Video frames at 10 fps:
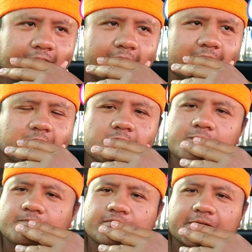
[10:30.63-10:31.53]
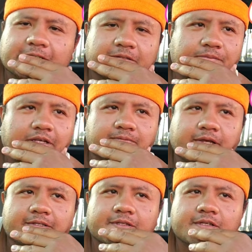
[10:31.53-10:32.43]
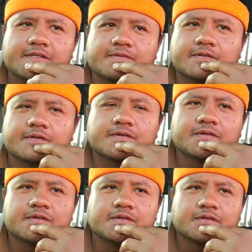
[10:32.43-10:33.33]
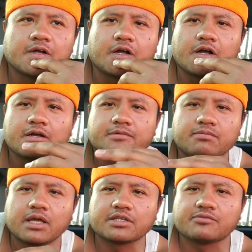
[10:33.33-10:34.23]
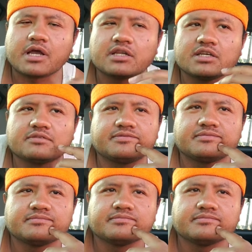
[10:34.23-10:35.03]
anywho, that's the best place to live, you know. Uh, the place where I live,